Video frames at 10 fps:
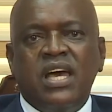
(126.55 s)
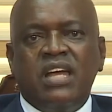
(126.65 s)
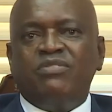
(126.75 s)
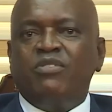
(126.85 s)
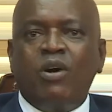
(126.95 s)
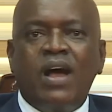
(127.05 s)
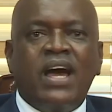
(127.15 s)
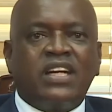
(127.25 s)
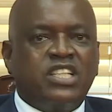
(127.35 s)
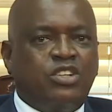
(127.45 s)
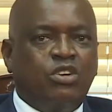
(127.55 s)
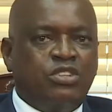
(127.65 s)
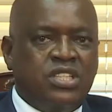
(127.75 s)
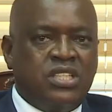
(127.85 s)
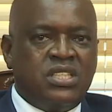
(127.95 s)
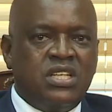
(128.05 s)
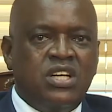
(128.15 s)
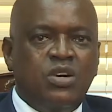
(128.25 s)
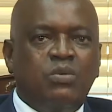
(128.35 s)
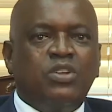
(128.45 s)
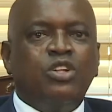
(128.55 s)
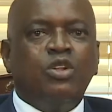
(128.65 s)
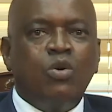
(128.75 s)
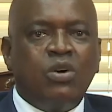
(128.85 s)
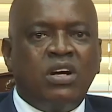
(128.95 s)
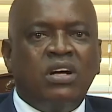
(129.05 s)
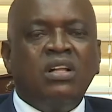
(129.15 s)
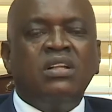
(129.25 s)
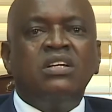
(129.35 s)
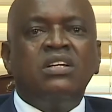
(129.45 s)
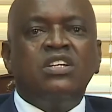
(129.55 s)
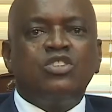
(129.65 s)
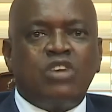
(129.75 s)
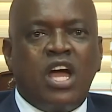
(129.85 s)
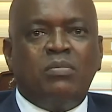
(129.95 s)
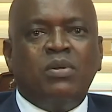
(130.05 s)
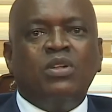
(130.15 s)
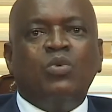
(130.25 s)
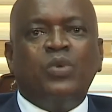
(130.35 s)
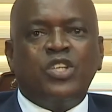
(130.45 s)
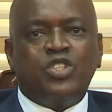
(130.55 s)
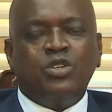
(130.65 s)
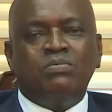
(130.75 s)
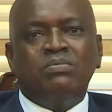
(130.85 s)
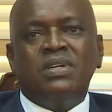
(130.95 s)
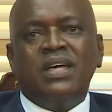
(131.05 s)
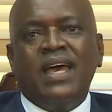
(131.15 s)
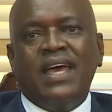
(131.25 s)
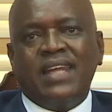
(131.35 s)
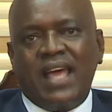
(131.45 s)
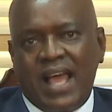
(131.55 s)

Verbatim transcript: and 4IR technologies with local tribal wisdom and